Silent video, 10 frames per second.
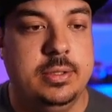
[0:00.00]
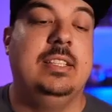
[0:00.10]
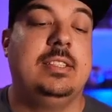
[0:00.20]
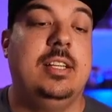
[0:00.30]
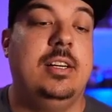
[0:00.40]

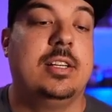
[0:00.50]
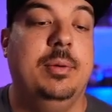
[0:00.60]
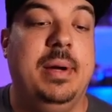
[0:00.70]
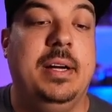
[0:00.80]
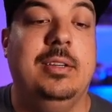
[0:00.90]
Let's talk
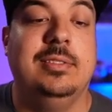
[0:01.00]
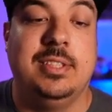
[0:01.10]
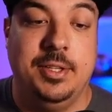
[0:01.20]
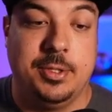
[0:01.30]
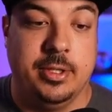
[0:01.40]
about
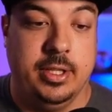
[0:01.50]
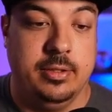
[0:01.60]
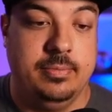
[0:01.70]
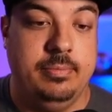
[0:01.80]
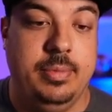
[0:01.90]
Sentry,
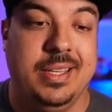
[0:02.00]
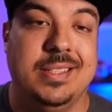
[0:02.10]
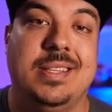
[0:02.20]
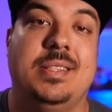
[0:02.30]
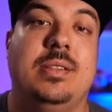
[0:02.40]

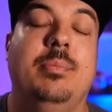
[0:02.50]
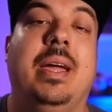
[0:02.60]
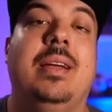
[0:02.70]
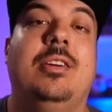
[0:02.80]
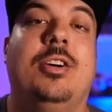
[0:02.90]
because that's the
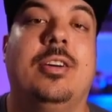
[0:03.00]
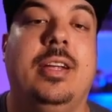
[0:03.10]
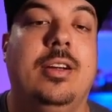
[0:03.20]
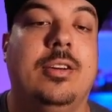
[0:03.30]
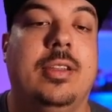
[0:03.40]
main card
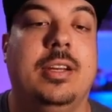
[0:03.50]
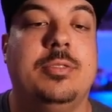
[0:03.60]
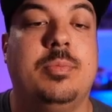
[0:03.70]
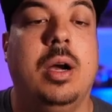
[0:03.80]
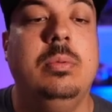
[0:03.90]
here that
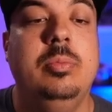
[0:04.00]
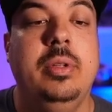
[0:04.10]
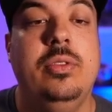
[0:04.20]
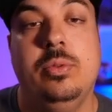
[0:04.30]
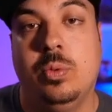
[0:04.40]
is
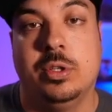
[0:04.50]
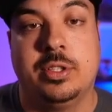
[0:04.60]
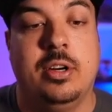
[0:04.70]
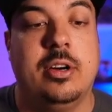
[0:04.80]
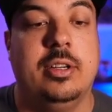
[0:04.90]
probably the
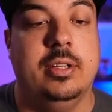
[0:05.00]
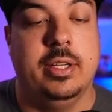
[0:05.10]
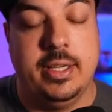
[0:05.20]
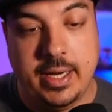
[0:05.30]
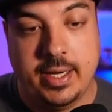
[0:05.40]
worst card in
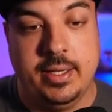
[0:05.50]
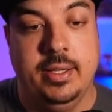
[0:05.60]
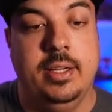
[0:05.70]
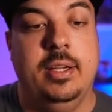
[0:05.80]
the deck,